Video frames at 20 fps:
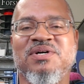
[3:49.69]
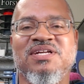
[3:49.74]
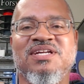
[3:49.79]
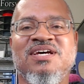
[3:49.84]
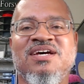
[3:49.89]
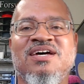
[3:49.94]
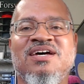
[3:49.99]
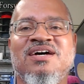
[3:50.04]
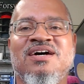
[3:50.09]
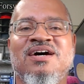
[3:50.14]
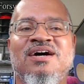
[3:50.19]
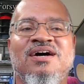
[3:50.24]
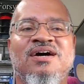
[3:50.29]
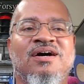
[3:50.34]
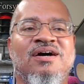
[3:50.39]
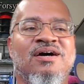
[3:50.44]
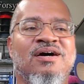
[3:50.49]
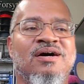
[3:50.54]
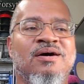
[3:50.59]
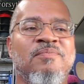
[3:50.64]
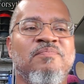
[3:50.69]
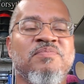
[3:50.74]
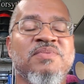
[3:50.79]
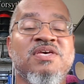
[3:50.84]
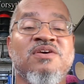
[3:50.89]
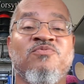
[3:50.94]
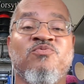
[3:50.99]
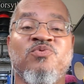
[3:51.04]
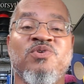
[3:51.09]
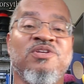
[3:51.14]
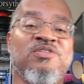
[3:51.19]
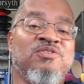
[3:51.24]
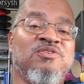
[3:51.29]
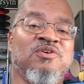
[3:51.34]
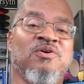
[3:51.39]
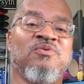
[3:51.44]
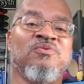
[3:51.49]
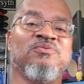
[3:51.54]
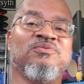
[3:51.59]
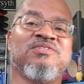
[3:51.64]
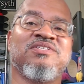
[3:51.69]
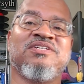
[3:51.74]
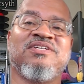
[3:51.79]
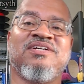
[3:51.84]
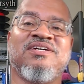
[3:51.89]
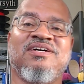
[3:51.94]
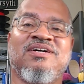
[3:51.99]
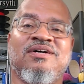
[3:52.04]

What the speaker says: But if we don't